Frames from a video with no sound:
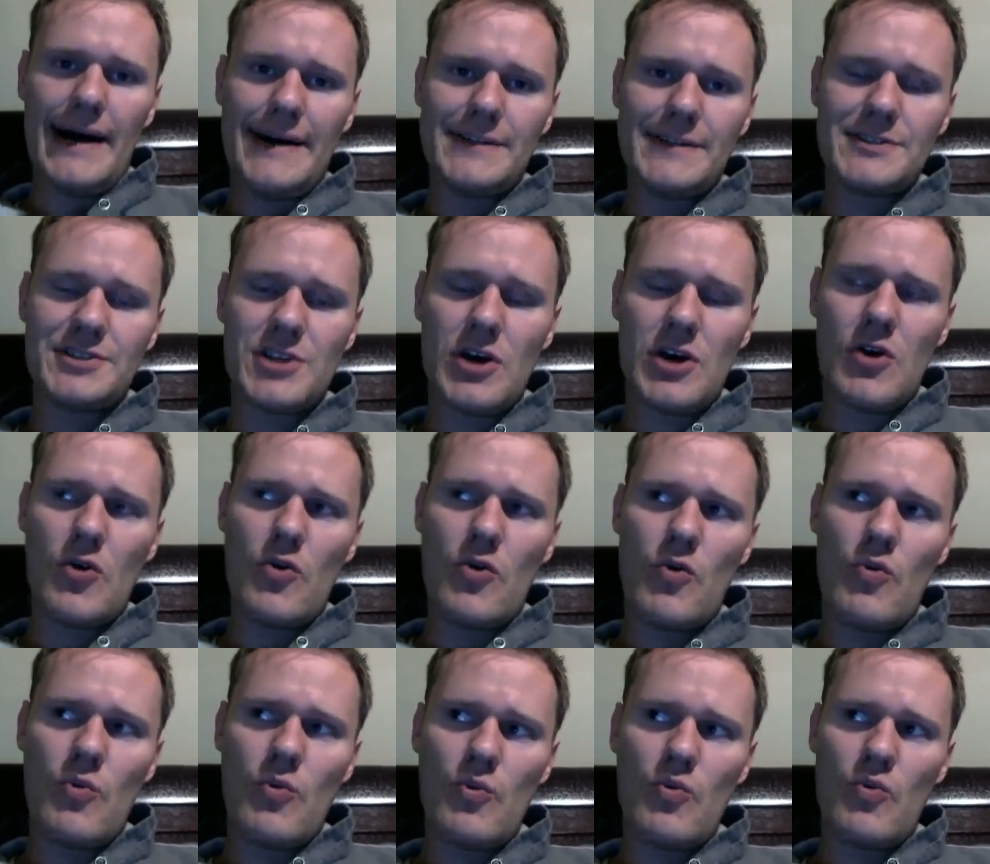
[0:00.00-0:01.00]

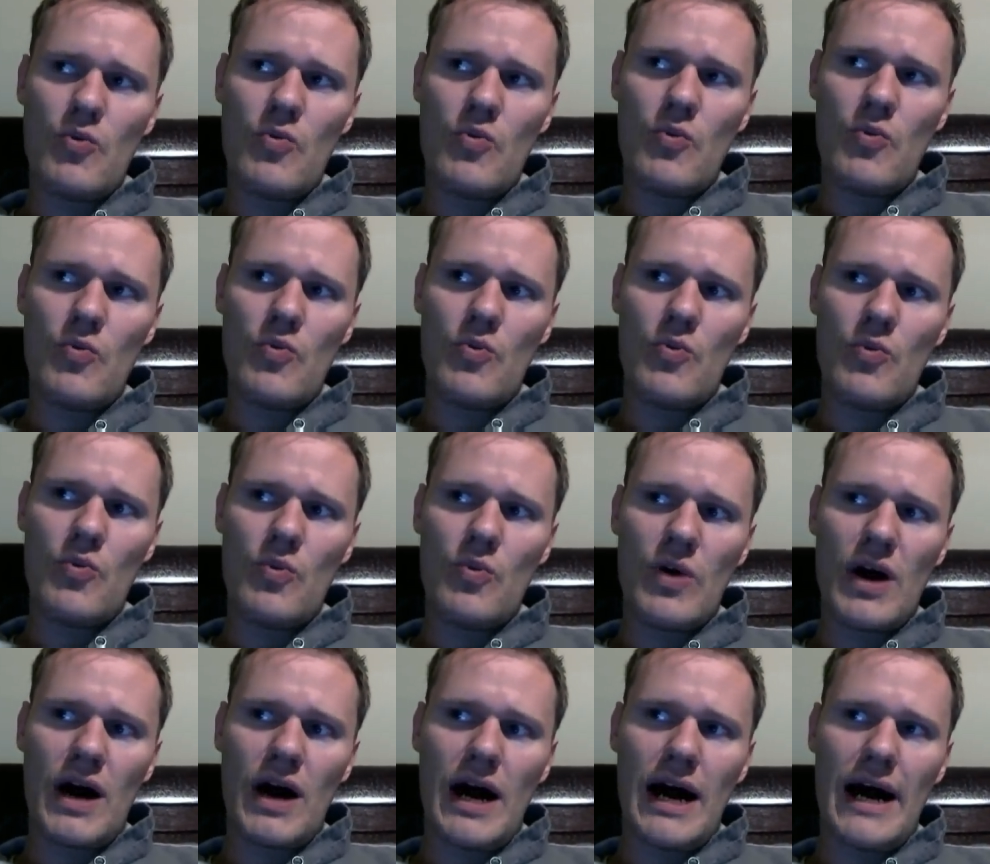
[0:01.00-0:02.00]
So
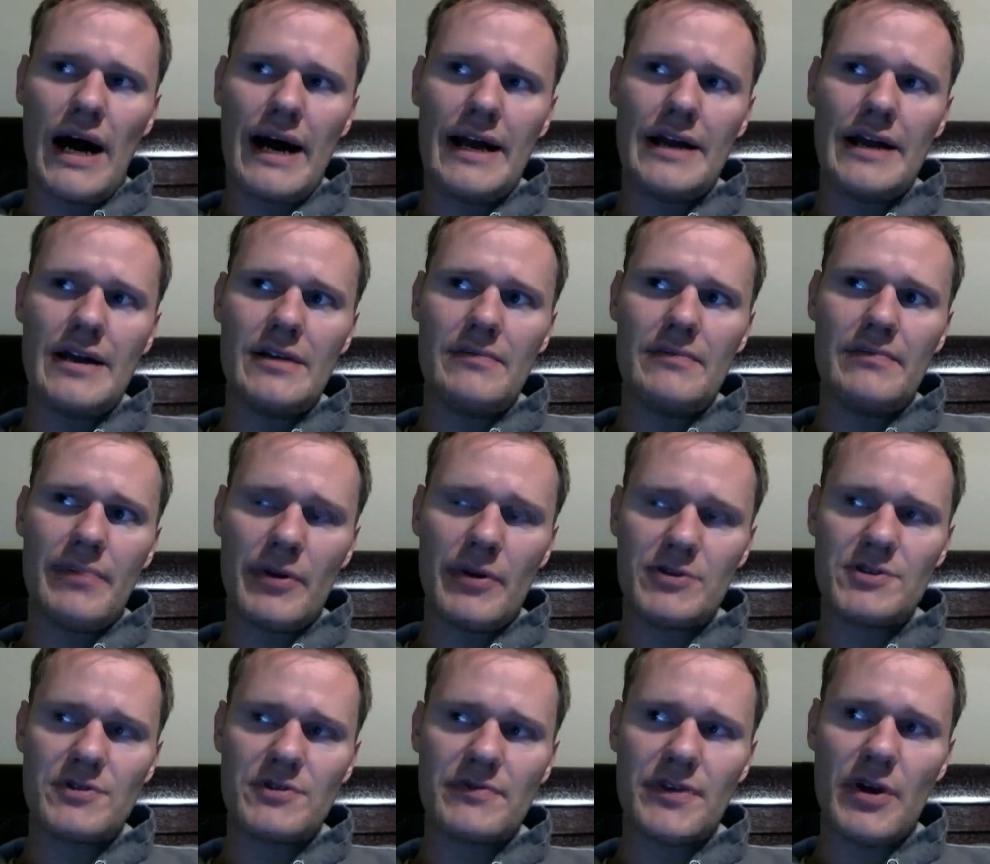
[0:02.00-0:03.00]
I
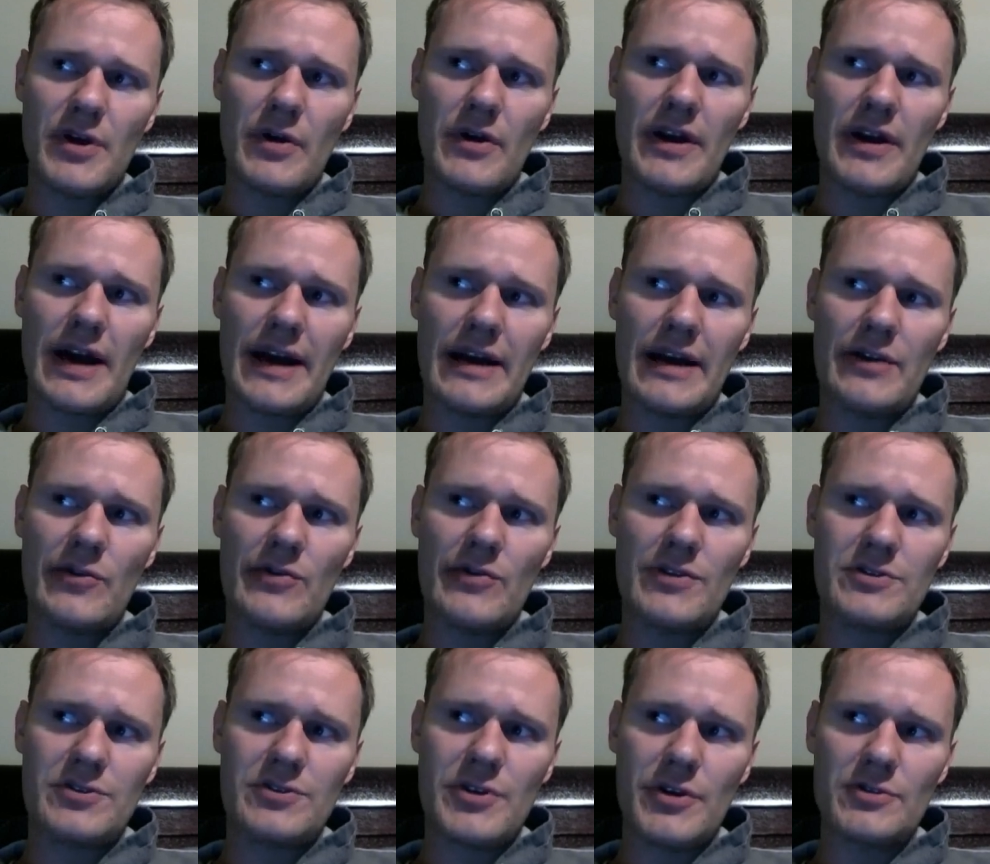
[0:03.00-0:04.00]
persevered, and I entered
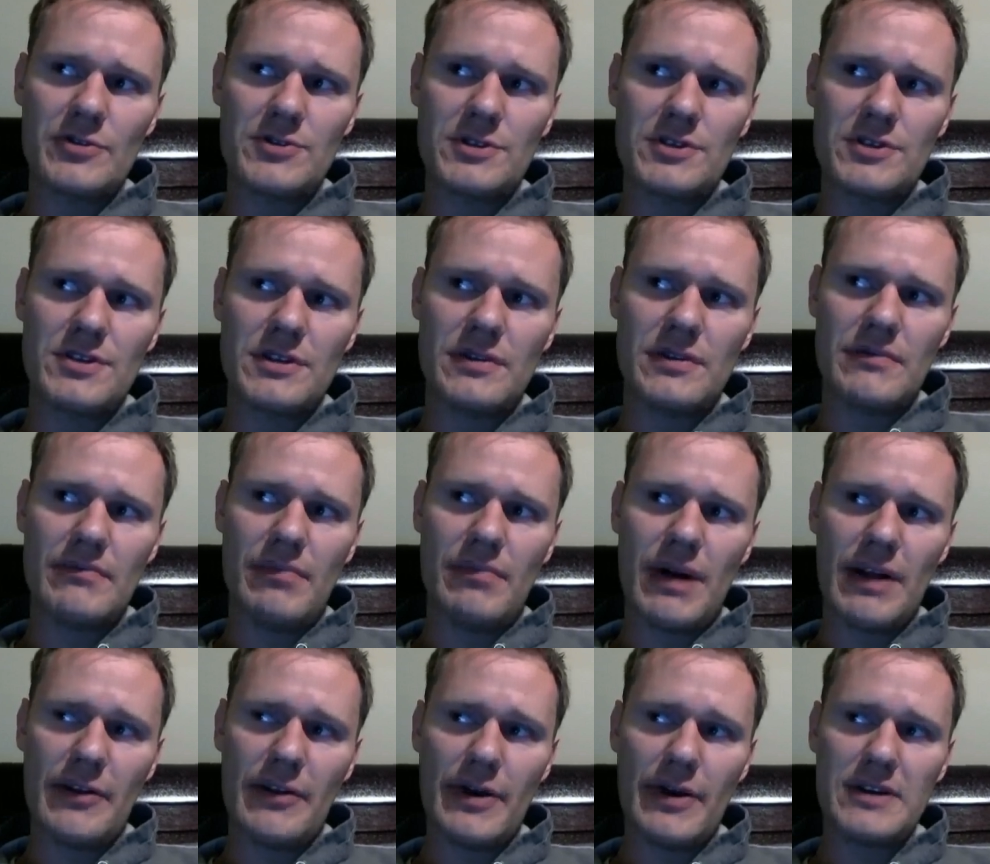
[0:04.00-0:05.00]
the church
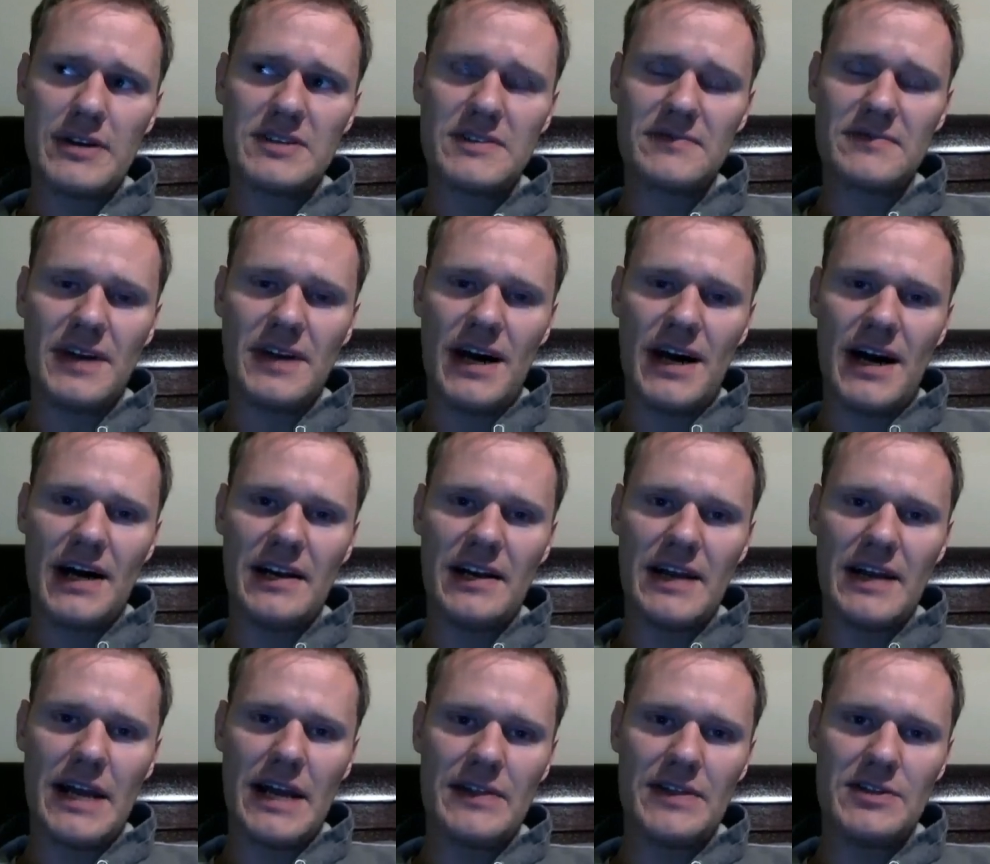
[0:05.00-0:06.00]
by the grace of God
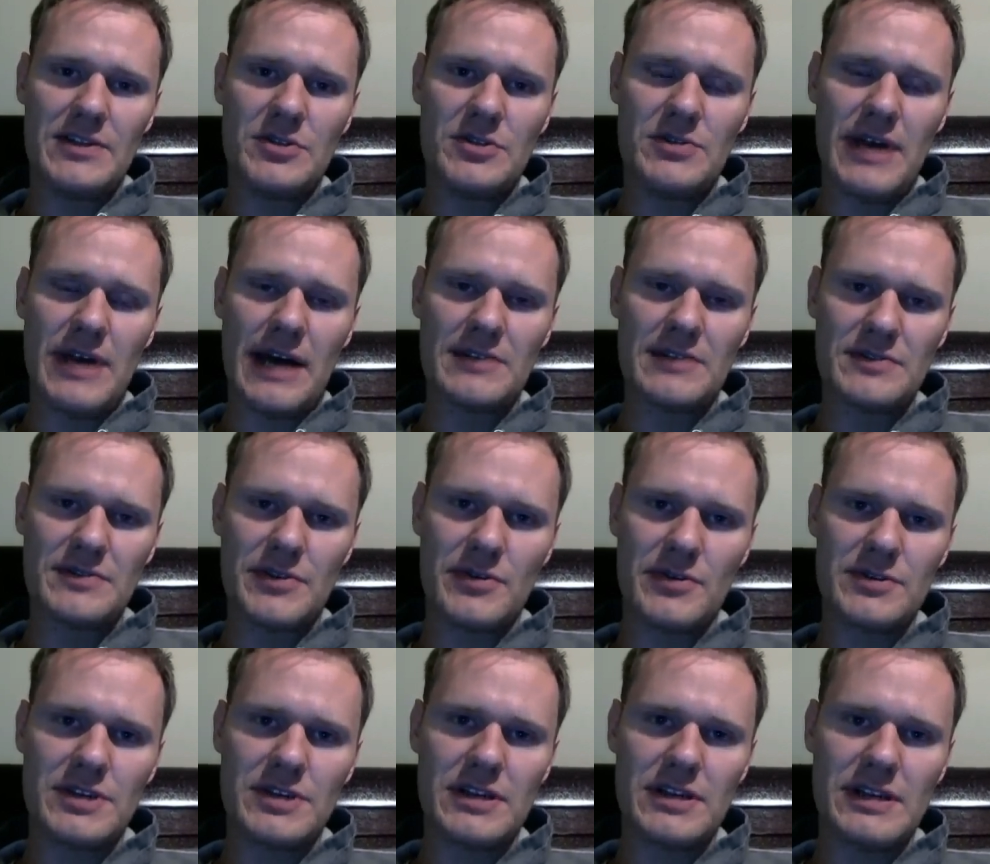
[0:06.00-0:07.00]
at the
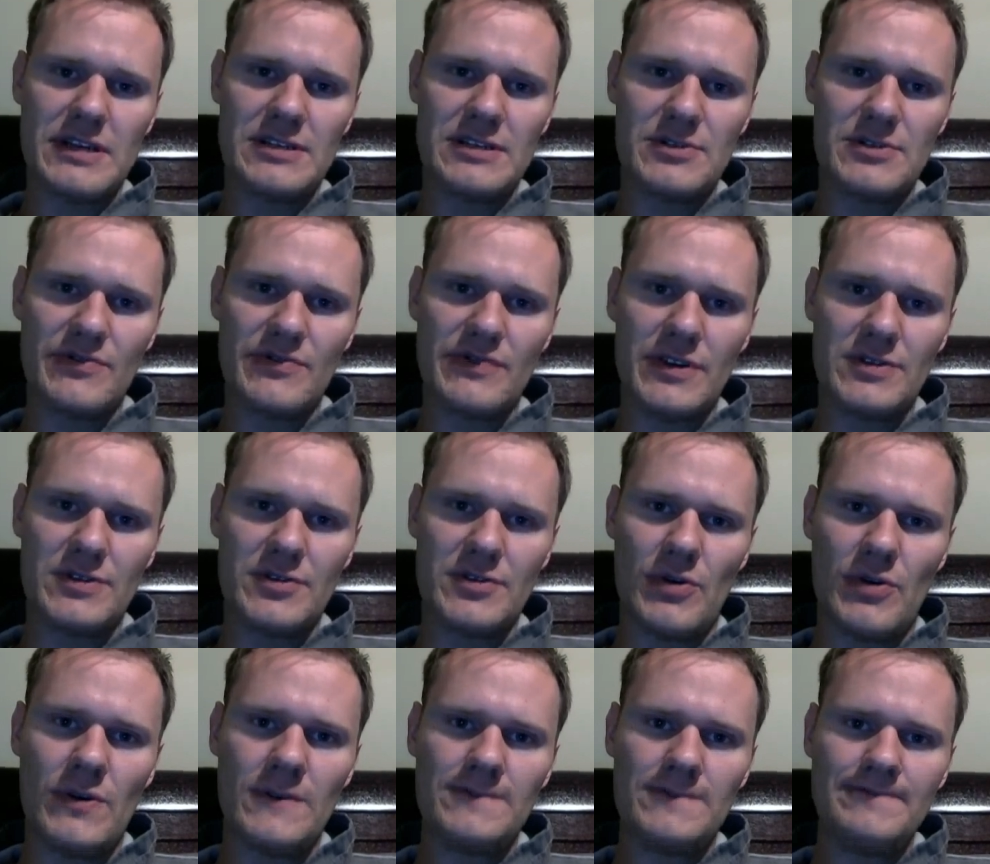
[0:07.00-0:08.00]
2013 Easter
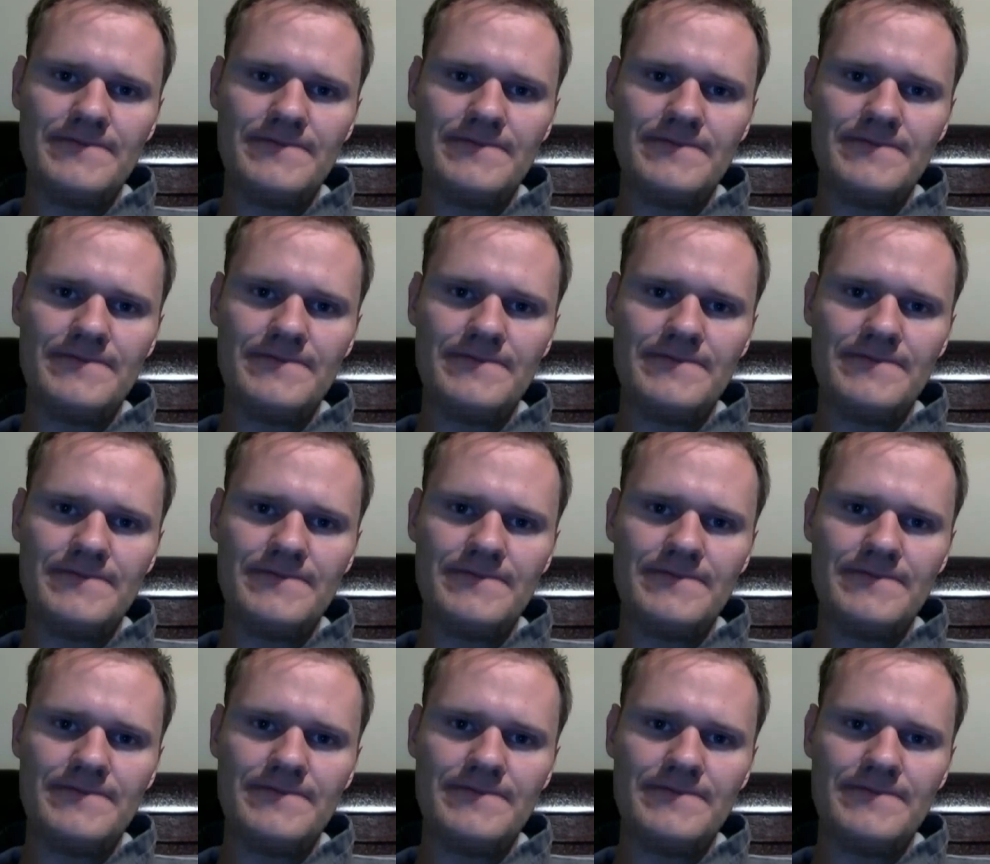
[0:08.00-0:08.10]
Vigil.